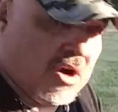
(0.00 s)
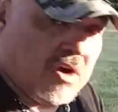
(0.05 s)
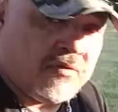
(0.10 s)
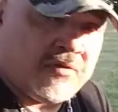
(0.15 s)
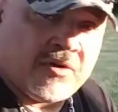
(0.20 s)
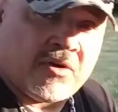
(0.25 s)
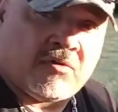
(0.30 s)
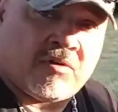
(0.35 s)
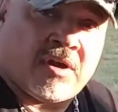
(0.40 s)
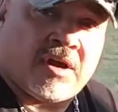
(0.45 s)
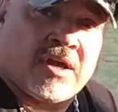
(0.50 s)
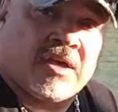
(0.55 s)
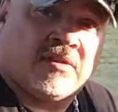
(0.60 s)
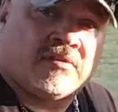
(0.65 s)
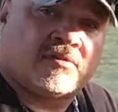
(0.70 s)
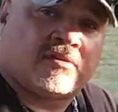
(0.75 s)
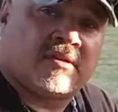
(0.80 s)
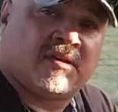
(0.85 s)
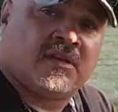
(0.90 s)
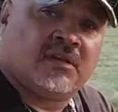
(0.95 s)
coffee
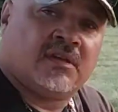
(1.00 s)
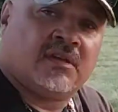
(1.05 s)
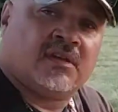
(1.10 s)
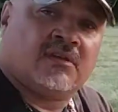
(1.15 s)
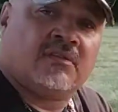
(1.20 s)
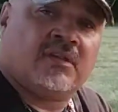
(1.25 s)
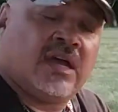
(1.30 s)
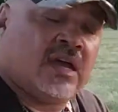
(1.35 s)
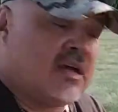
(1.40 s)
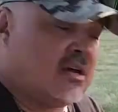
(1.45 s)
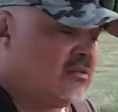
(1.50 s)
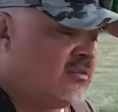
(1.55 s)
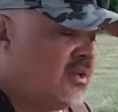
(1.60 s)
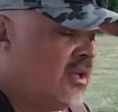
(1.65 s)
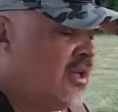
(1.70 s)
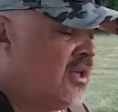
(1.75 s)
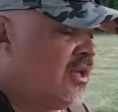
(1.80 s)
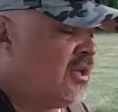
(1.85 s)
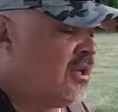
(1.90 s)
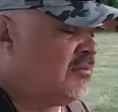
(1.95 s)
grinds
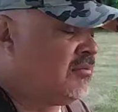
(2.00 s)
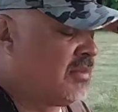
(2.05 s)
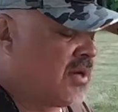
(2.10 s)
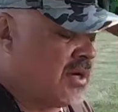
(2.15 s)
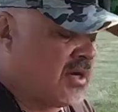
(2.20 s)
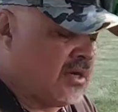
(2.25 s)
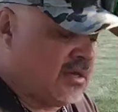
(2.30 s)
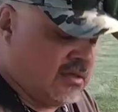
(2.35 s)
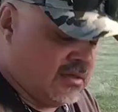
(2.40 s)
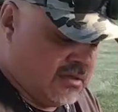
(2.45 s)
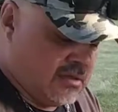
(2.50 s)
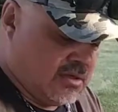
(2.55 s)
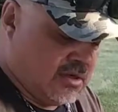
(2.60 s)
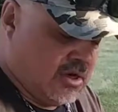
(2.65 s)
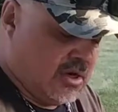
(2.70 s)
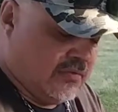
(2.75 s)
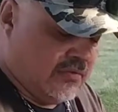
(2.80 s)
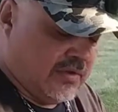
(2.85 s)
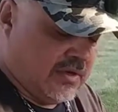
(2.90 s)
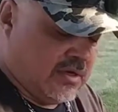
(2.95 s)
down in my
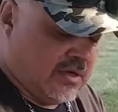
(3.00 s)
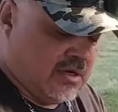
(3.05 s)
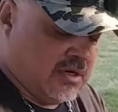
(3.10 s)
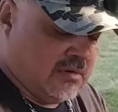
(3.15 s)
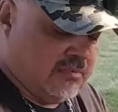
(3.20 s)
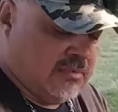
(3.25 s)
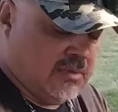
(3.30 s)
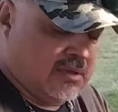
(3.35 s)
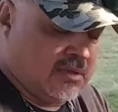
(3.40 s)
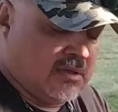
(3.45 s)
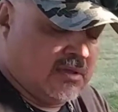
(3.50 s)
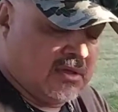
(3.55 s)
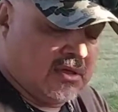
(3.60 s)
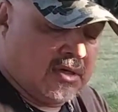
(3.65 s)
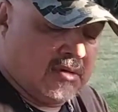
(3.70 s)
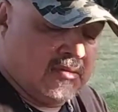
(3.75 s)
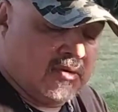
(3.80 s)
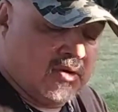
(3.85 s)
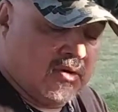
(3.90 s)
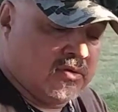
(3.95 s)
coffee cup,
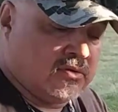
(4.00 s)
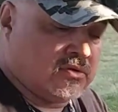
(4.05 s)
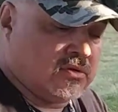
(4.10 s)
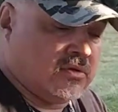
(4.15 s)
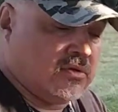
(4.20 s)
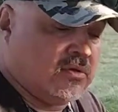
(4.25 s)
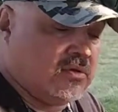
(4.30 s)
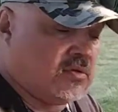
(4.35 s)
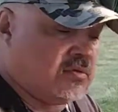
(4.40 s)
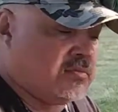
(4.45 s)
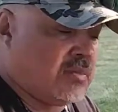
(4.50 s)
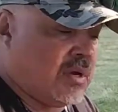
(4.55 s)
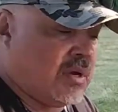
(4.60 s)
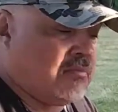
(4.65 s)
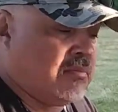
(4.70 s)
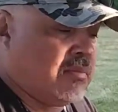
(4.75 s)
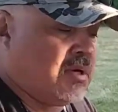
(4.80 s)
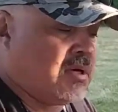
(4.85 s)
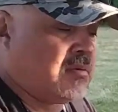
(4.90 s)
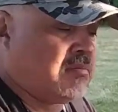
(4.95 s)
I'm going to use my
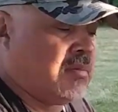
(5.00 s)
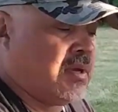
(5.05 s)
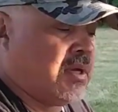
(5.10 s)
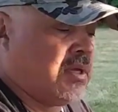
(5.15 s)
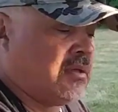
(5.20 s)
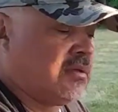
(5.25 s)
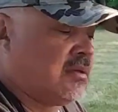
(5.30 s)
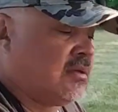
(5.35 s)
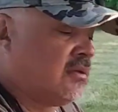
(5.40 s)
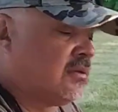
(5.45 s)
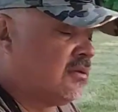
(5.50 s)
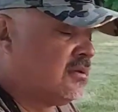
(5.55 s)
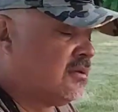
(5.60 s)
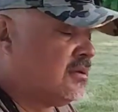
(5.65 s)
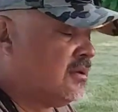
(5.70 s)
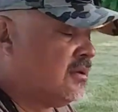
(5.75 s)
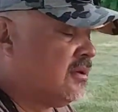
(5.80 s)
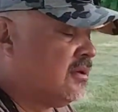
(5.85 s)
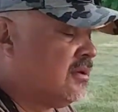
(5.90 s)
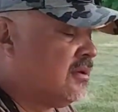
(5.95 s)
mug mate.
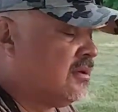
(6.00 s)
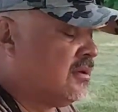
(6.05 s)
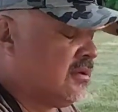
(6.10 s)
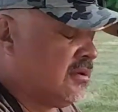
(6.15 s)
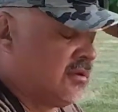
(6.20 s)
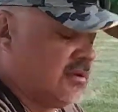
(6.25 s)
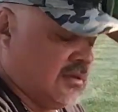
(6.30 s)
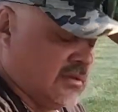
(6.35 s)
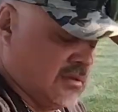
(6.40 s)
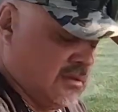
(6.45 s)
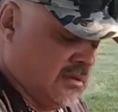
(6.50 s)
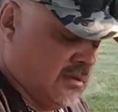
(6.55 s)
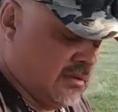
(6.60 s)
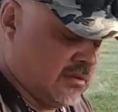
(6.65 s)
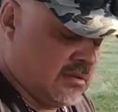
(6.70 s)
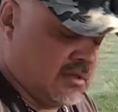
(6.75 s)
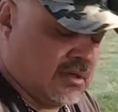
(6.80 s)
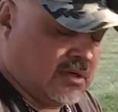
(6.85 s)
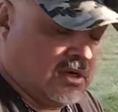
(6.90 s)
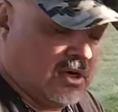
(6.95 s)

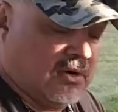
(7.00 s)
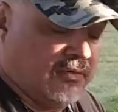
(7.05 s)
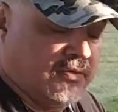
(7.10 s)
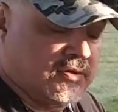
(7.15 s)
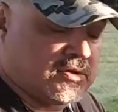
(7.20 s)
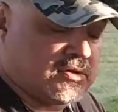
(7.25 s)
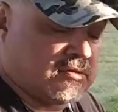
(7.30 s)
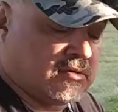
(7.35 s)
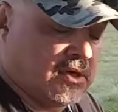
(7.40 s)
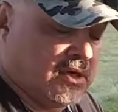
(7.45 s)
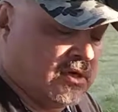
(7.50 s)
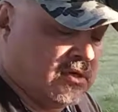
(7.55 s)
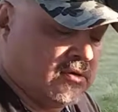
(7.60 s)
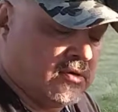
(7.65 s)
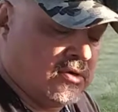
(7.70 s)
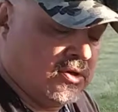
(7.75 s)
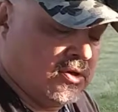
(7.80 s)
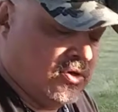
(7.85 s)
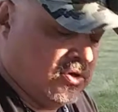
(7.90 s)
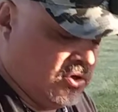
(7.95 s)
It's a coffee strainer,
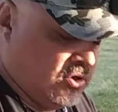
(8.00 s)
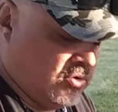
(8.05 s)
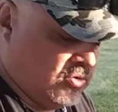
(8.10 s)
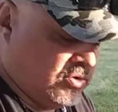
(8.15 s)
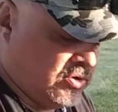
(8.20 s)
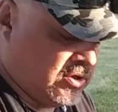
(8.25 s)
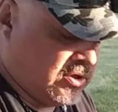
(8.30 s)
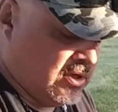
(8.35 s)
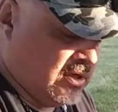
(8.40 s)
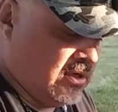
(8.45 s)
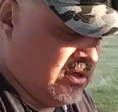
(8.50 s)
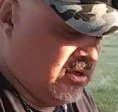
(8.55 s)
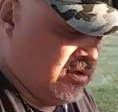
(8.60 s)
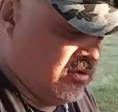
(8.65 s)
or you could use tea,